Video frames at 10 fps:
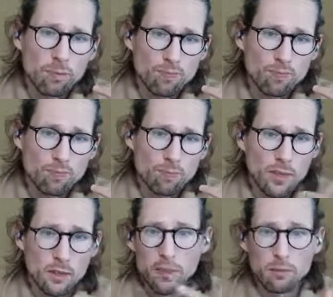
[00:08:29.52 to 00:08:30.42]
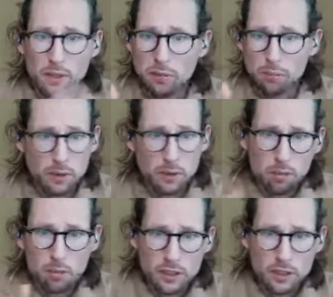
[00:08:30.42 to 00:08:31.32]
Um, that it might
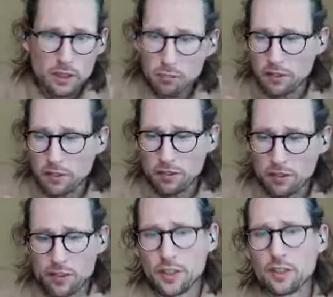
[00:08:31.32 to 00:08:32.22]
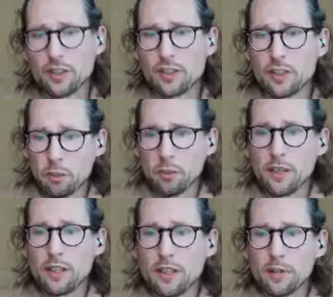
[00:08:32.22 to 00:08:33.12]
be employees, patients, citizens,
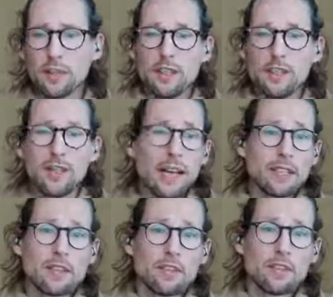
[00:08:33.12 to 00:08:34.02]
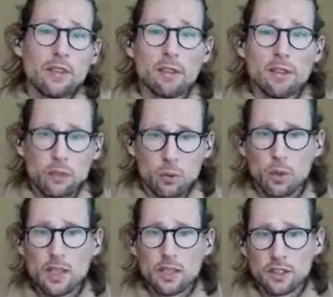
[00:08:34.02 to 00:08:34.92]
could be with anyone. That is the
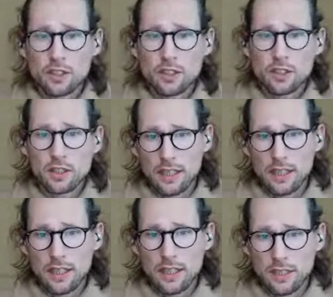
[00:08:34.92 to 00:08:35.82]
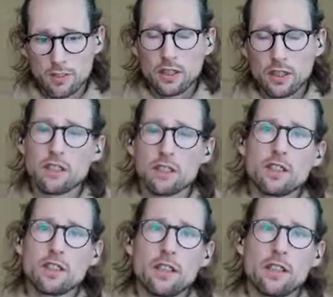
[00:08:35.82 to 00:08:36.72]
fundamental question that, a
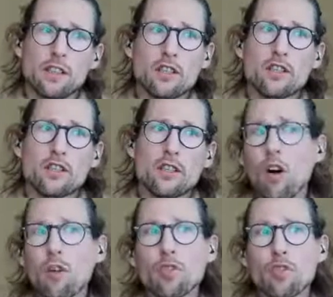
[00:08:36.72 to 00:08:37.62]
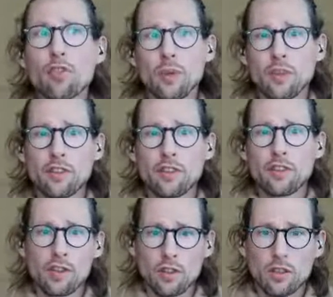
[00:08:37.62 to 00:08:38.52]
conversation designer solves.
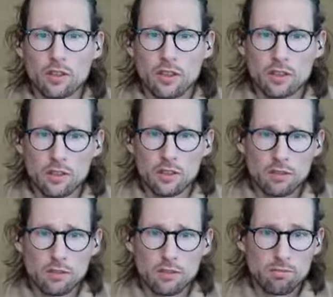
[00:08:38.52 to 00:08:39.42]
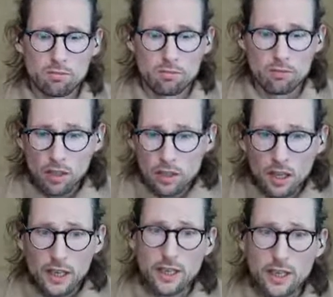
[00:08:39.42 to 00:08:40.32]
What does the ideal conversation
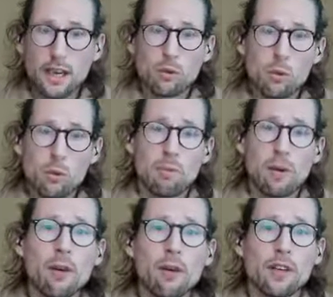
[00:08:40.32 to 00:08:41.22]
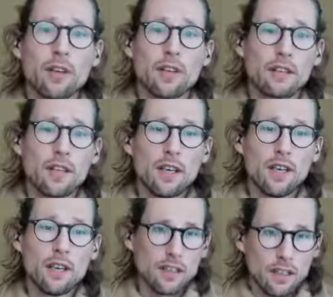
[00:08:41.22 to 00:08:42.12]
look like, and how do we power
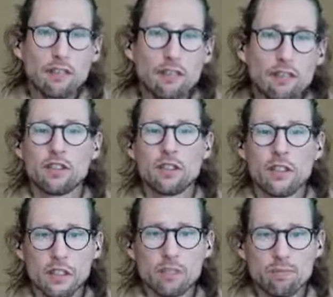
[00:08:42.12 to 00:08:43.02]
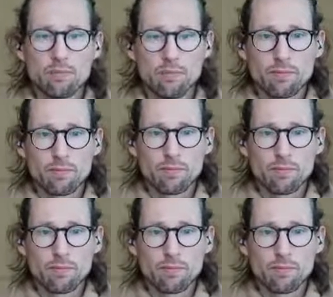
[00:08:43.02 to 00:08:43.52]
that, leveraging